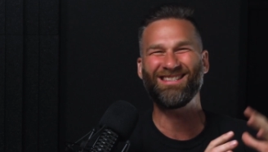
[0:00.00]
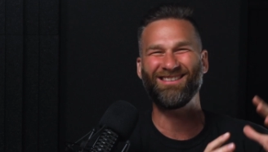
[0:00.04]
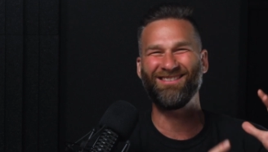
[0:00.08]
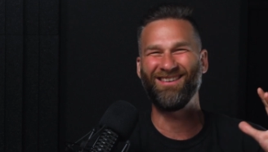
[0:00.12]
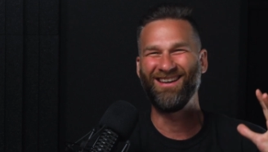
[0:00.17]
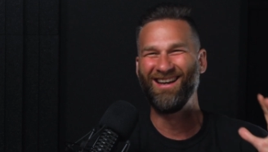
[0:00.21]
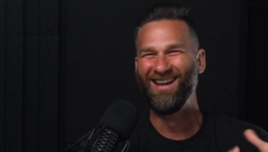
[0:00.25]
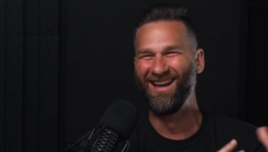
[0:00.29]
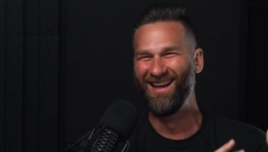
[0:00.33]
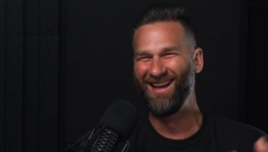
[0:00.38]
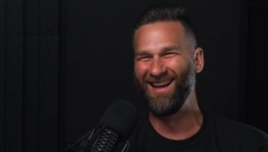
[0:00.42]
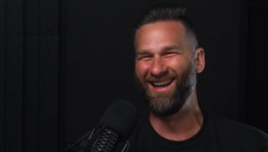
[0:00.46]
like, a,
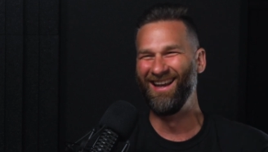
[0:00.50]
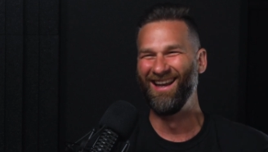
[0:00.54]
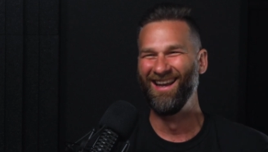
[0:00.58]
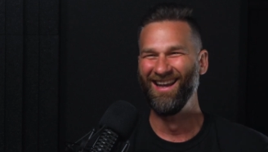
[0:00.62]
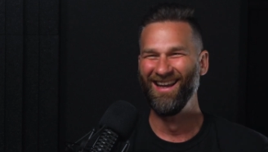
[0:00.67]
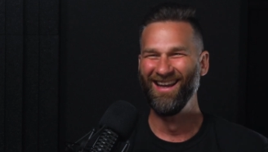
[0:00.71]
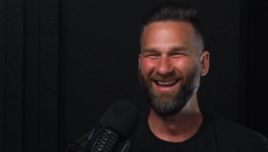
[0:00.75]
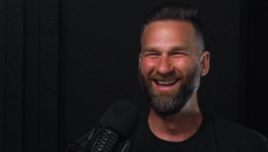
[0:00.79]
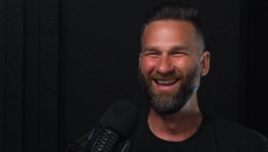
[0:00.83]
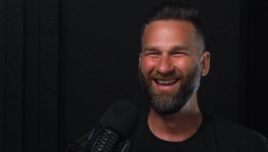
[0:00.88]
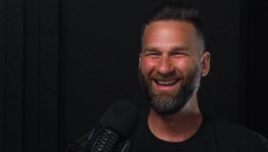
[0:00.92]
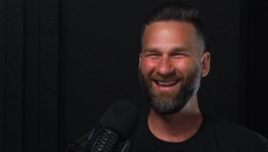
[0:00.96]
I live in
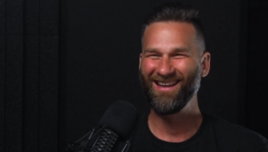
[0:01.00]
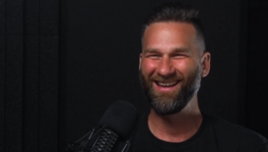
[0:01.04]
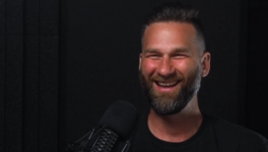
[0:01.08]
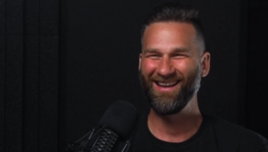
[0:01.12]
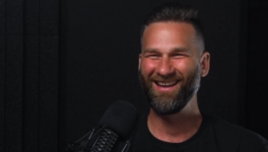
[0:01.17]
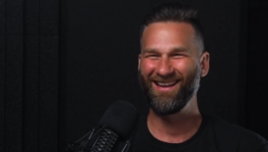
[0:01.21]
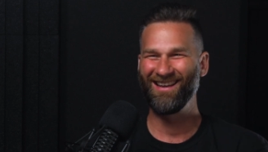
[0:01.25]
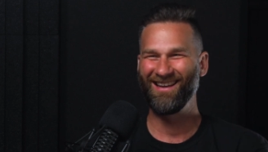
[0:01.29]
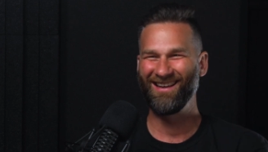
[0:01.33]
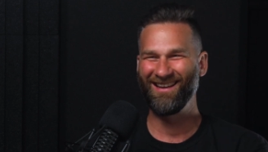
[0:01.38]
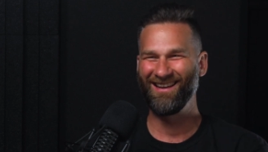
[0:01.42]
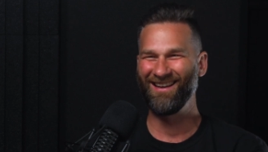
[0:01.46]
a mansion. We
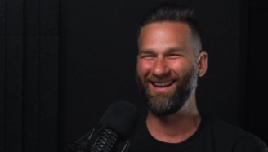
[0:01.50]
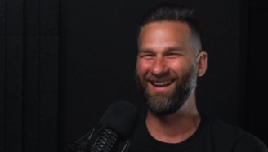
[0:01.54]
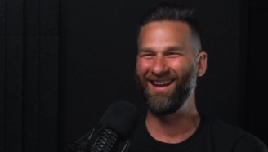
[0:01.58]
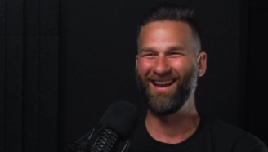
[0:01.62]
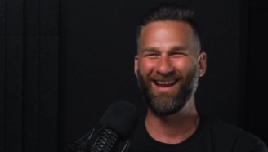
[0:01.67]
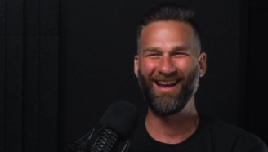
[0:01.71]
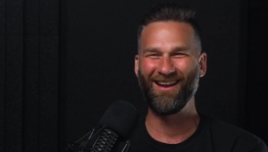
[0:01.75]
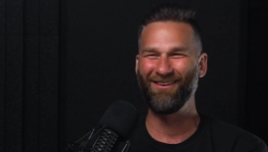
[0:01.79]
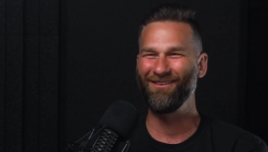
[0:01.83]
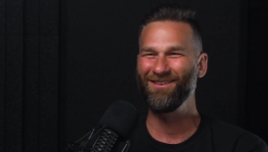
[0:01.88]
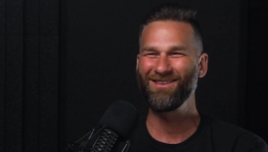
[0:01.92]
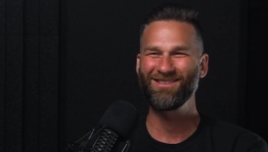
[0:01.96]
live in
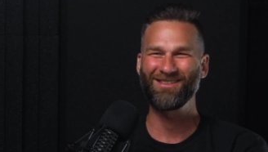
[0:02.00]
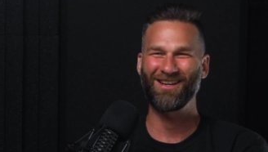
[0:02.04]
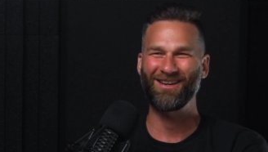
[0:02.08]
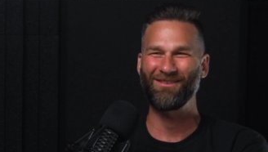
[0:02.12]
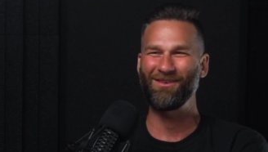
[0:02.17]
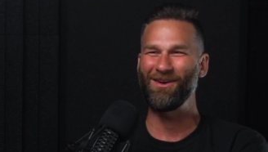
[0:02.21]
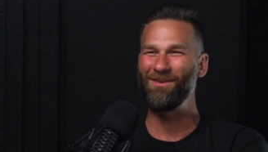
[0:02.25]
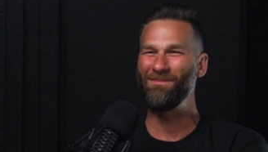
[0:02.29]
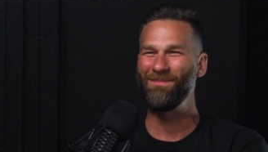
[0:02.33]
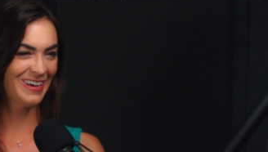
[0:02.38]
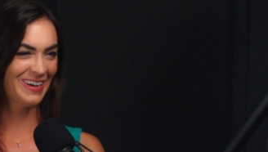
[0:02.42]
mansion. It was like a